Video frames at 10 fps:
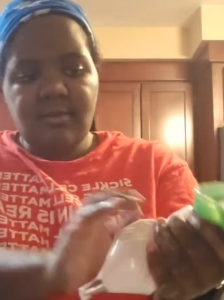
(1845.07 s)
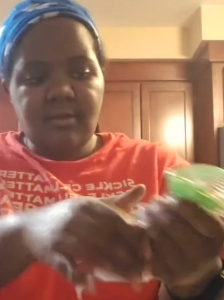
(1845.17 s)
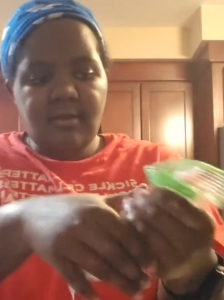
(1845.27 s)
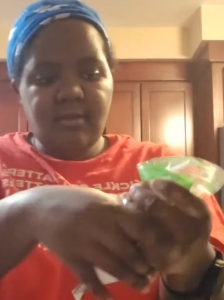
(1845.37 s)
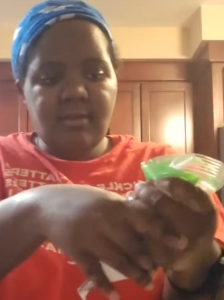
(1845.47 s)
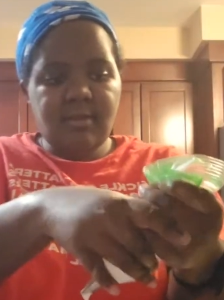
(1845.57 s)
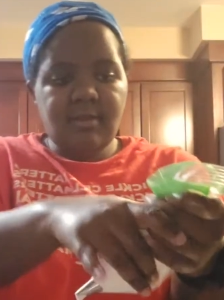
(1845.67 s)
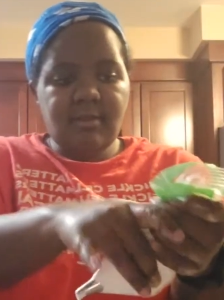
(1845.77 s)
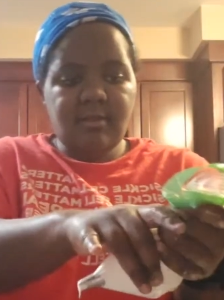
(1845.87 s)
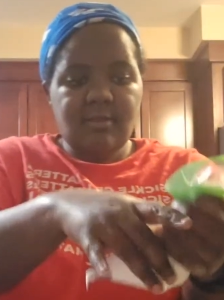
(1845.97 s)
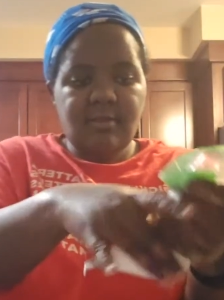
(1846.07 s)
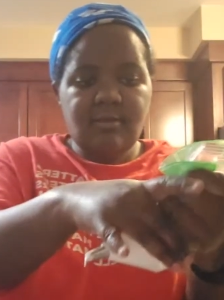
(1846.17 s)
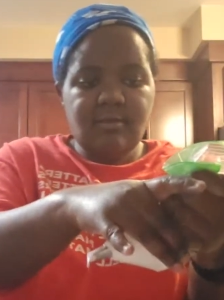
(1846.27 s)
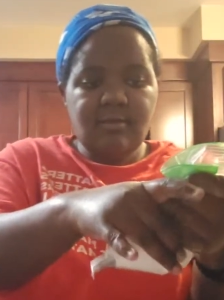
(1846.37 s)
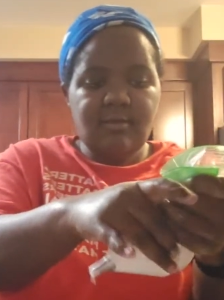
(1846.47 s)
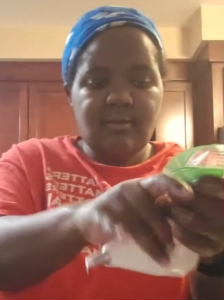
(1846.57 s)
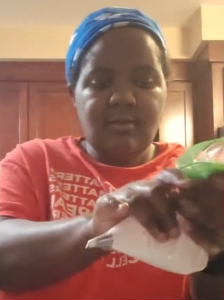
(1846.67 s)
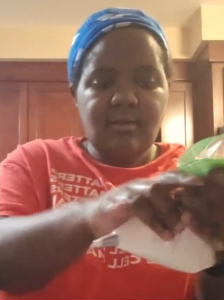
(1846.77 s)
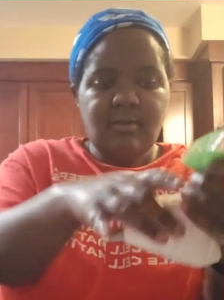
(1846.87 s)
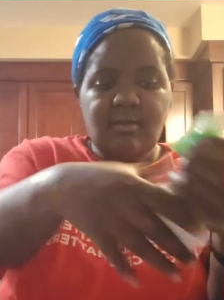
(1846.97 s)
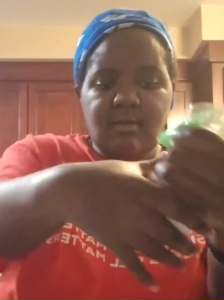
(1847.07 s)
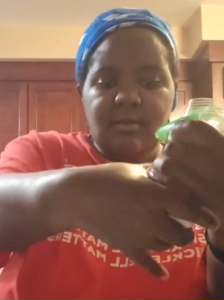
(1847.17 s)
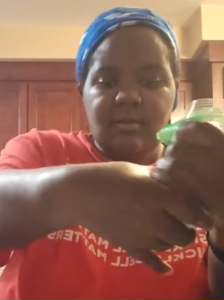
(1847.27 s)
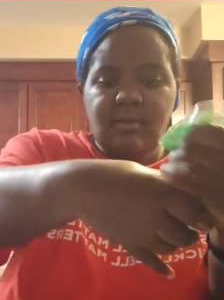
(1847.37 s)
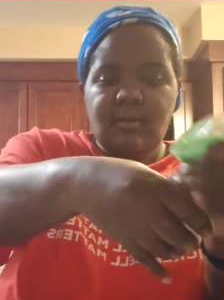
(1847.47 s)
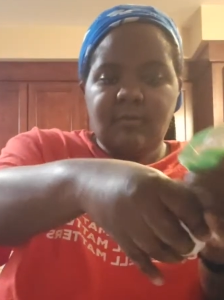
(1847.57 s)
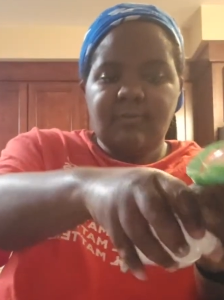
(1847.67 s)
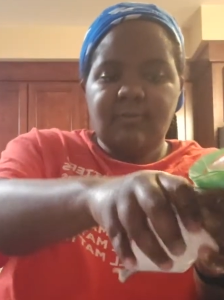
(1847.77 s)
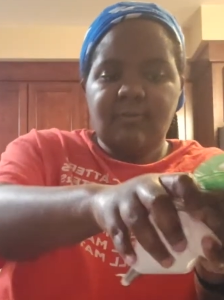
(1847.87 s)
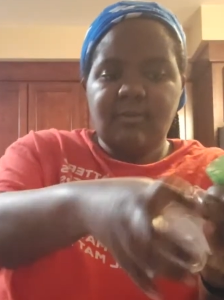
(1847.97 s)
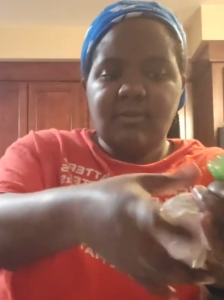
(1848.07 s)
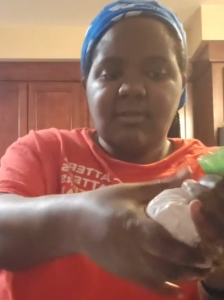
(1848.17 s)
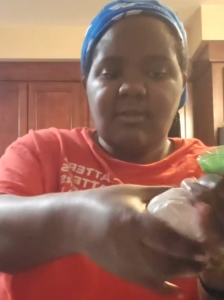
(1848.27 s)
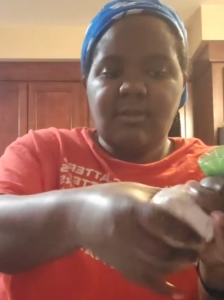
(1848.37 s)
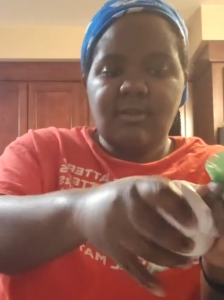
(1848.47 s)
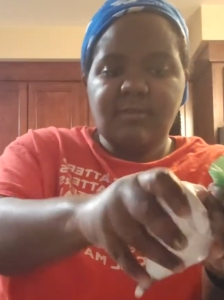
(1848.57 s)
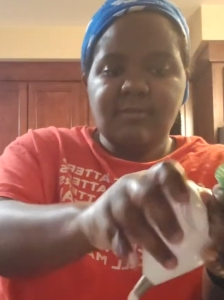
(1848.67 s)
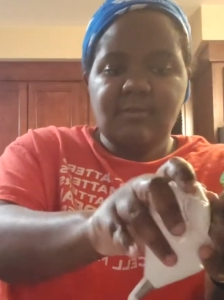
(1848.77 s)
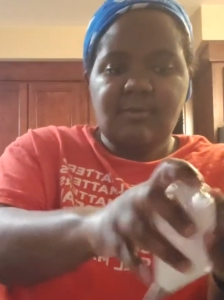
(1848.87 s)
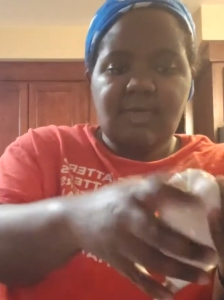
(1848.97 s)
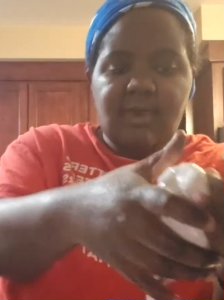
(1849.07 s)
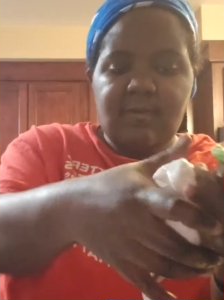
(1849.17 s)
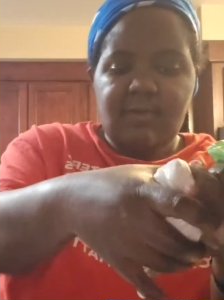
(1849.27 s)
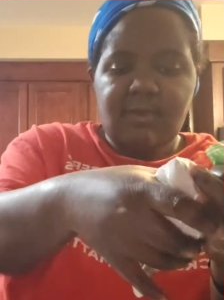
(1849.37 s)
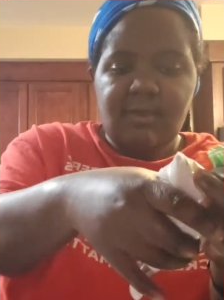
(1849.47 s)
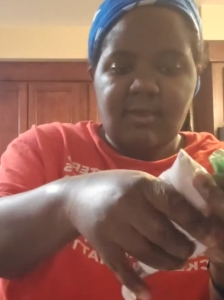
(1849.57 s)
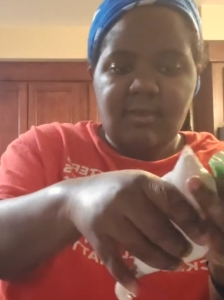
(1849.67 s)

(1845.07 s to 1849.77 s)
And then you also want to turn it so that way